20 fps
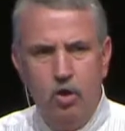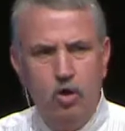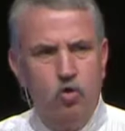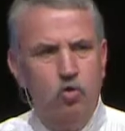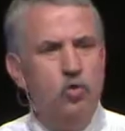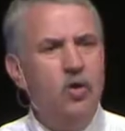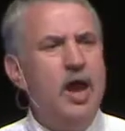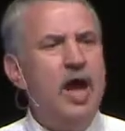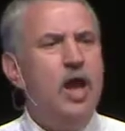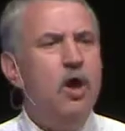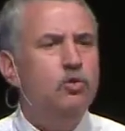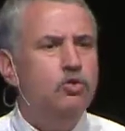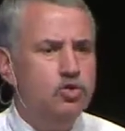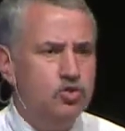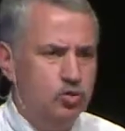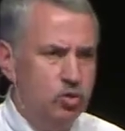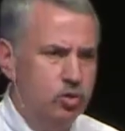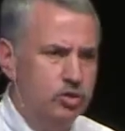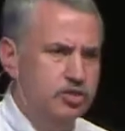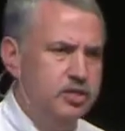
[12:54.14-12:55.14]

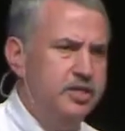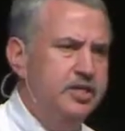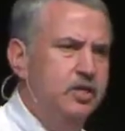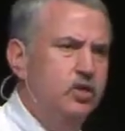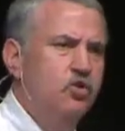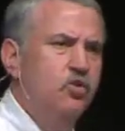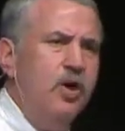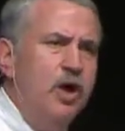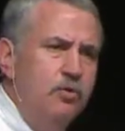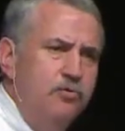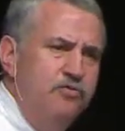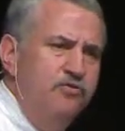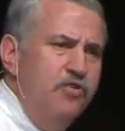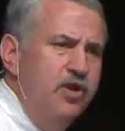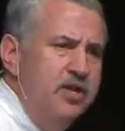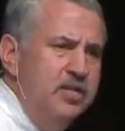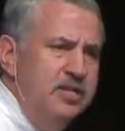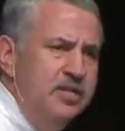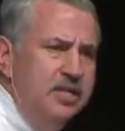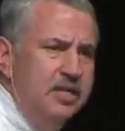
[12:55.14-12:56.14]
crowdsourcing and
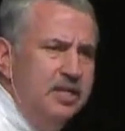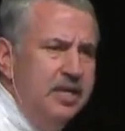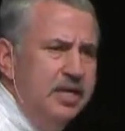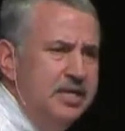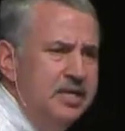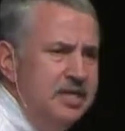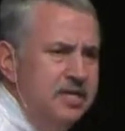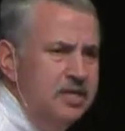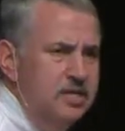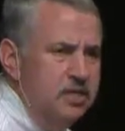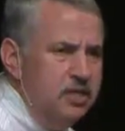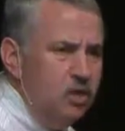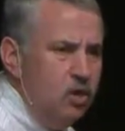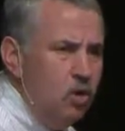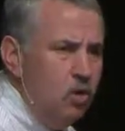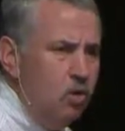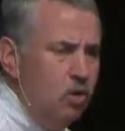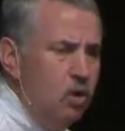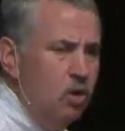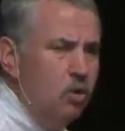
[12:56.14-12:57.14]
crowdfunding like
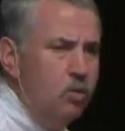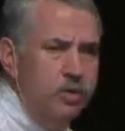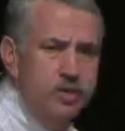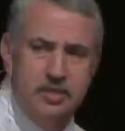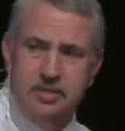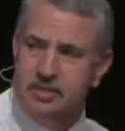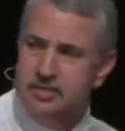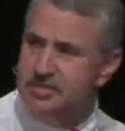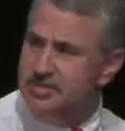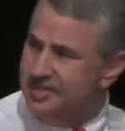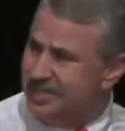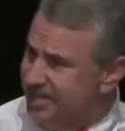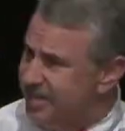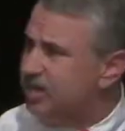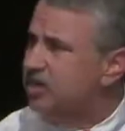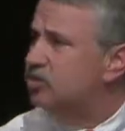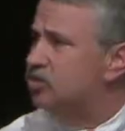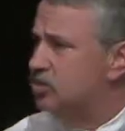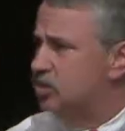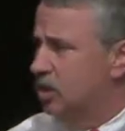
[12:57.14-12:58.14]
Indiegogo and
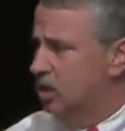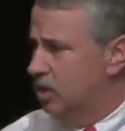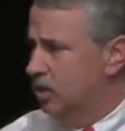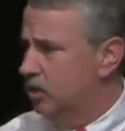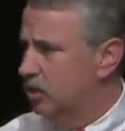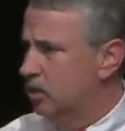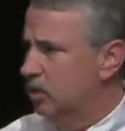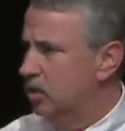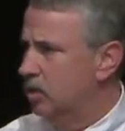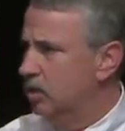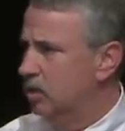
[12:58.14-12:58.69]
Kickstarter.